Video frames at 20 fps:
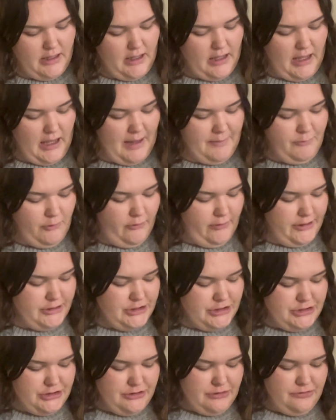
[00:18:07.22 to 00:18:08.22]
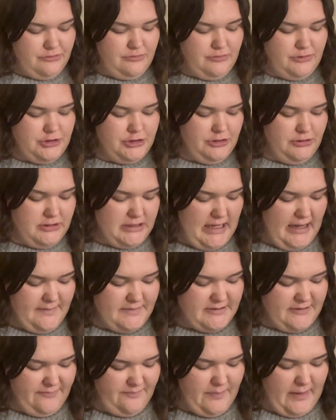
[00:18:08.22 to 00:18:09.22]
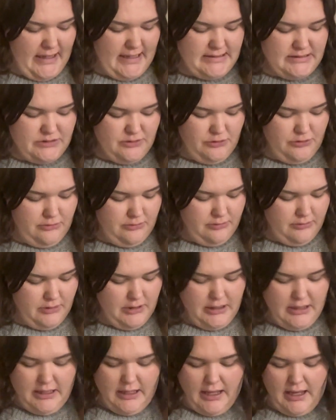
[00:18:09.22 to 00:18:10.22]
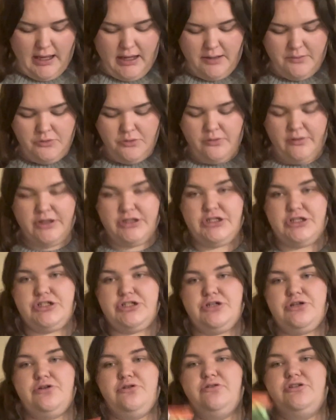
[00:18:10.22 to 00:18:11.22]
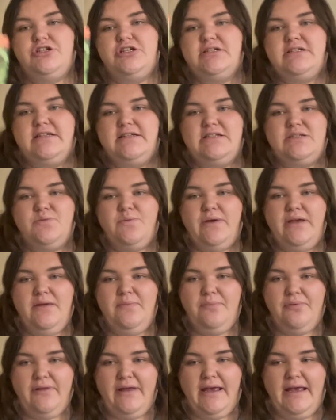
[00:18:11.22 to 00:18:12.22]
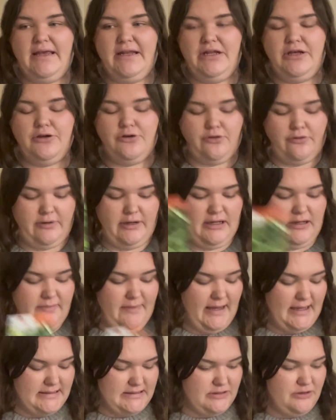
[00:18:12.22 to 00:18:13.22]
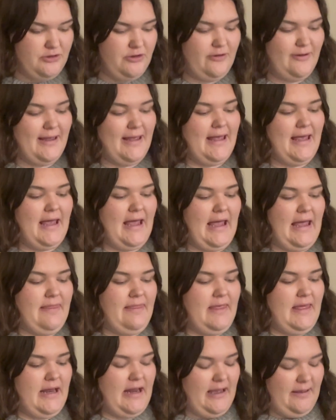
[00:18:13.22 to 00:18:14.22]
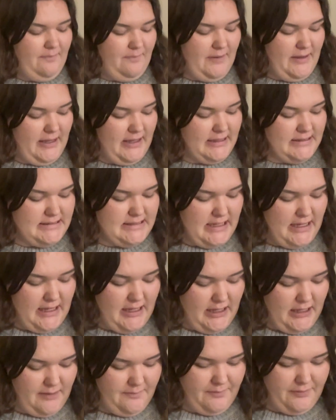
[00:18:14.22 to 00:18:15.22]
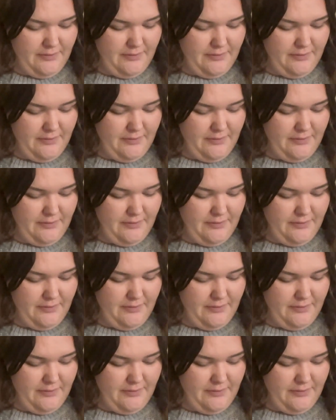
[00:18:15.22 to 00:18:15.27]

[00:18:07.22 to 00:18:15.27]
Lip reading: I'm going to do 2 types of basil. I'm going to do just a sweet plain green basil, and then I picked up